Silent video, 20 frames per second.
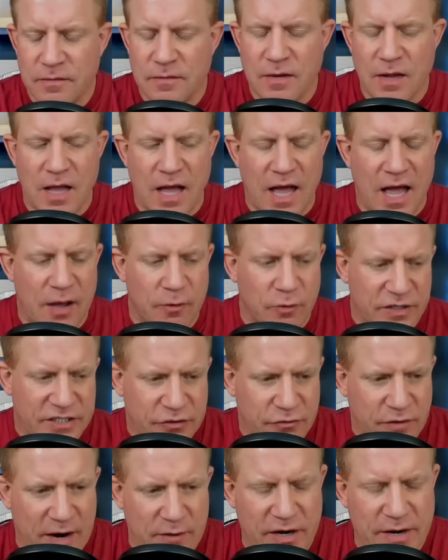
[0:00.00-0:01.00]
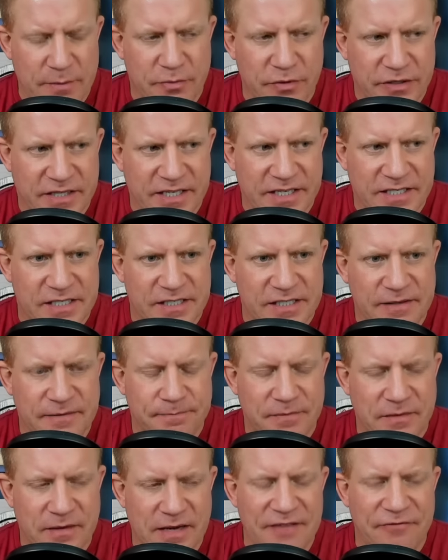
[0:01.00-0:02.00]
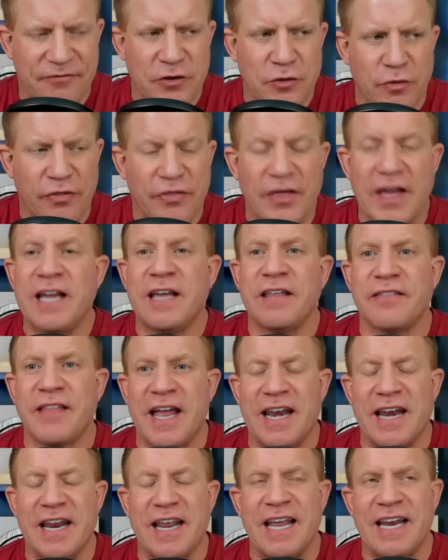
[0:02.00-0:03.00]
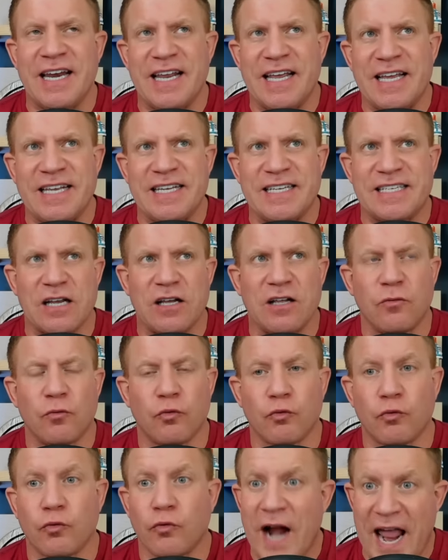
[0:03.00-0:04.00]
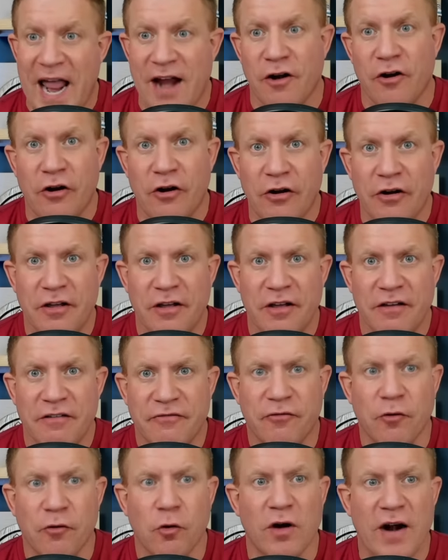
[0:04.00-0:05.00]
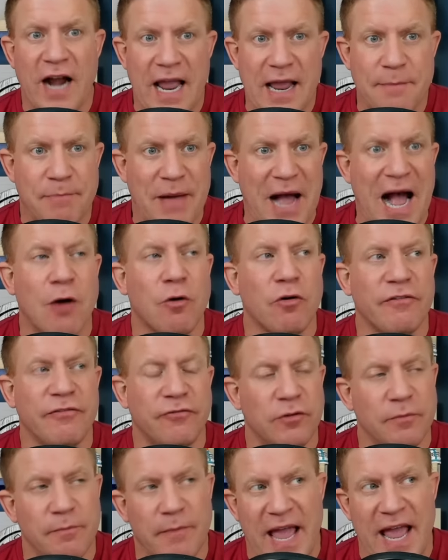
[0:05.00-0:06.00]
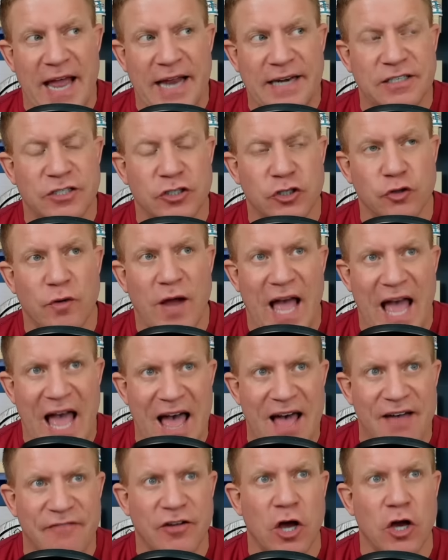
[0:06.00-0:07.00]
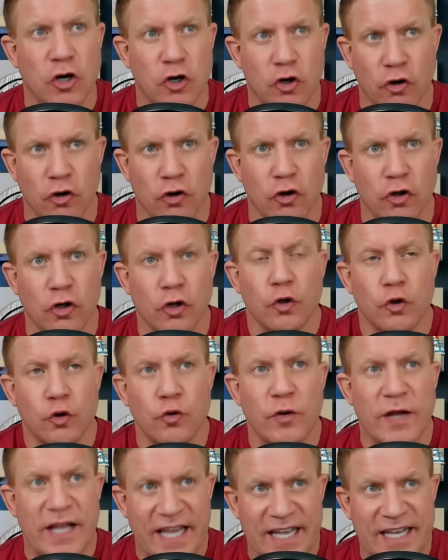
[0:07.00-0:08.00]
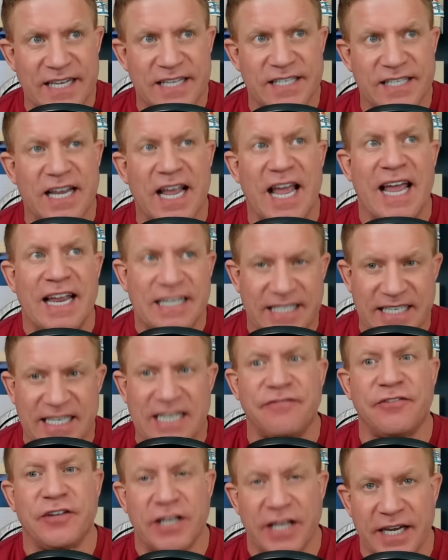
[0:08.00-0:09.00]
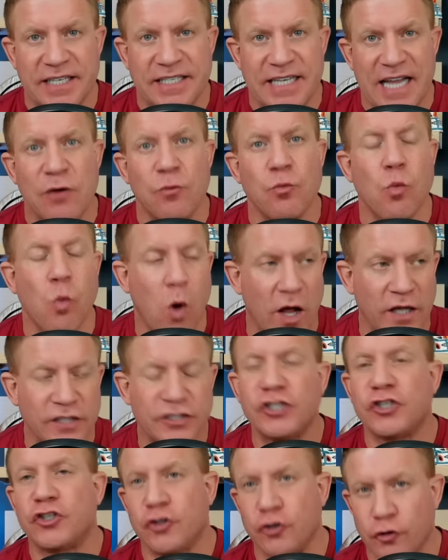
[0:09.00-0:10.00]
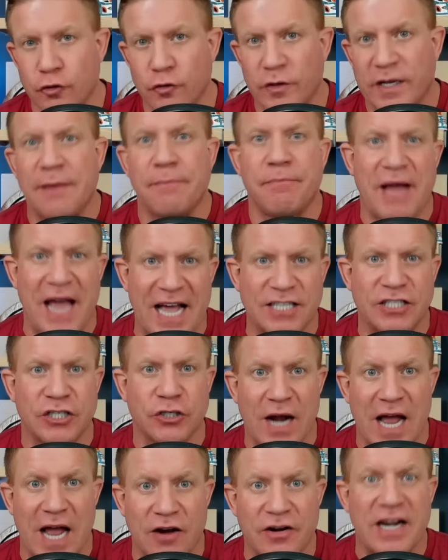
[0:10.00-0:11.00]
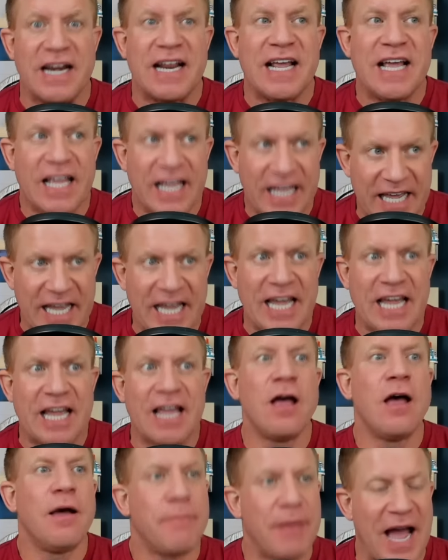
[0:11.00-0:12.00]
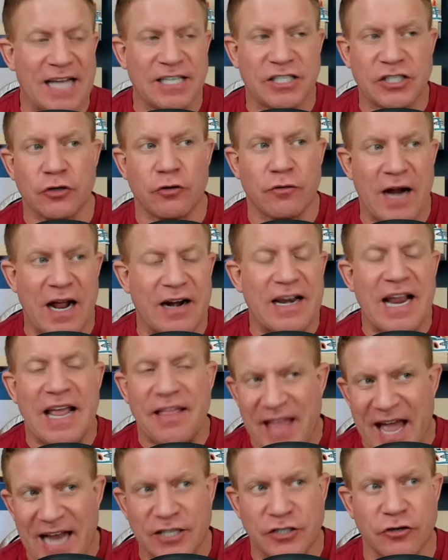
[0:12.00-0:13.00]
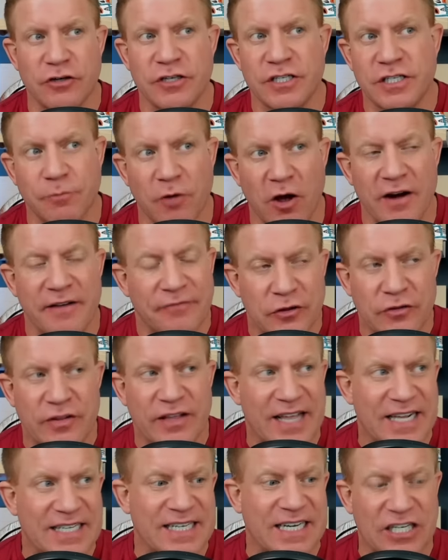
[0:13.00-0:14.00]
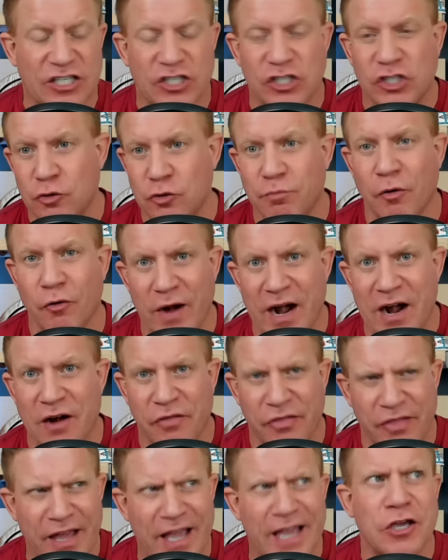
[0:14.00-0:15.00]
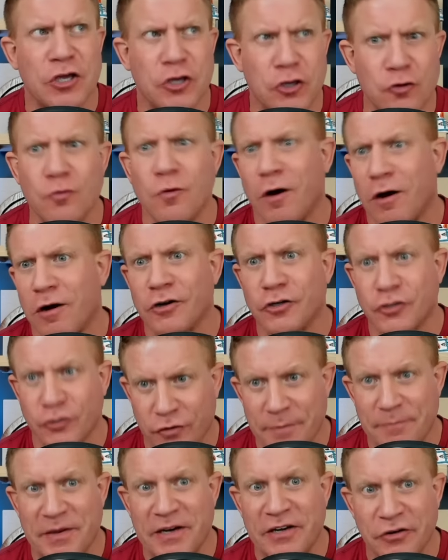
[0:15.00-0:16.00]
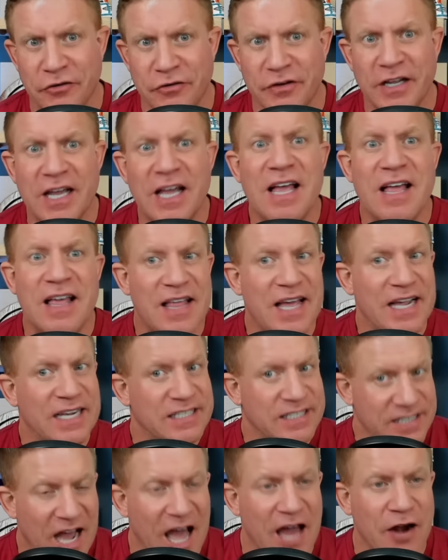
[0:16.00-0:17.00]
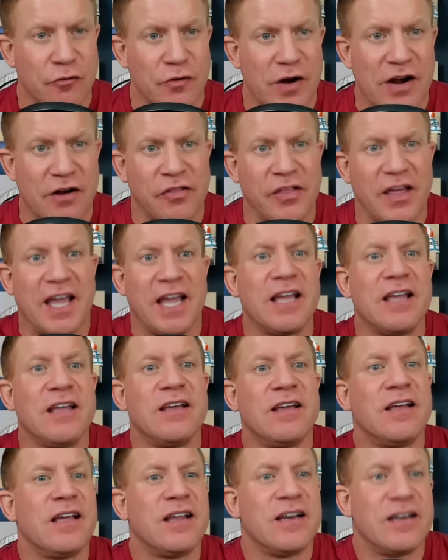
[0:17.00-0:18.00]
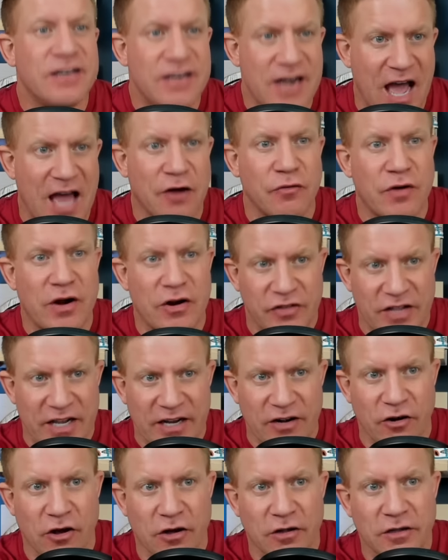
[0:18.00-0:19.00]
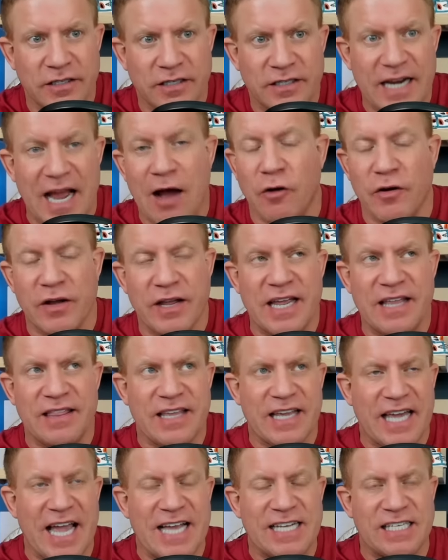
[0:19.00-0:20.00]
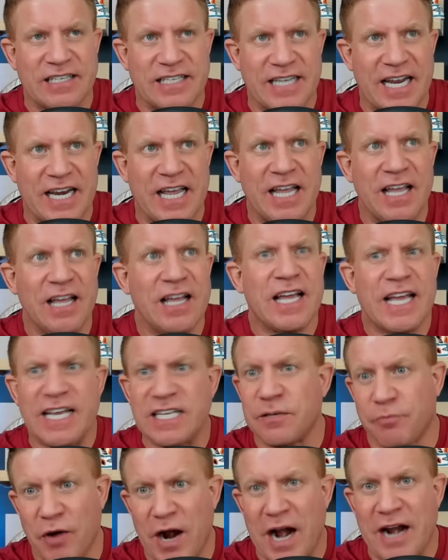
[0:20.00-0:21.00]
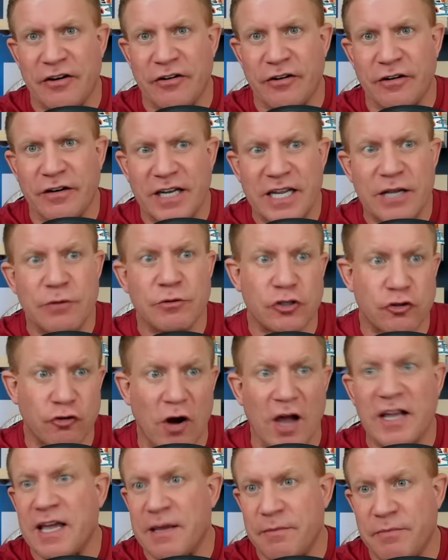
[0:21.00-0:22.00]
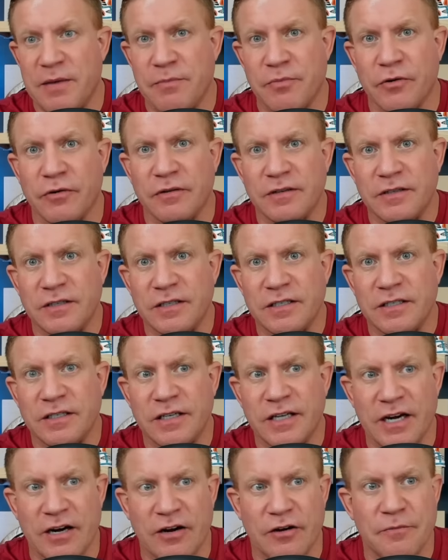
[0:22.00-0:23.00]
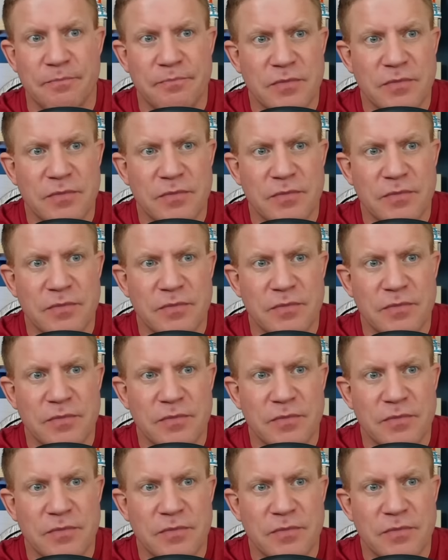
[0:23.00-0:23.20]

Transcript: uh, what's the right way to put this? if you think that it is rare for a powerful man to have a girl who is a deviant and wants to get passed around and he passes her around and that turns him on. If you think that's like a super rare thing, you are tripping, dude. It's not a rare thing, not a rare thing at all. Now, in the case of Diddy, he's a predator. He was drugging people, you know.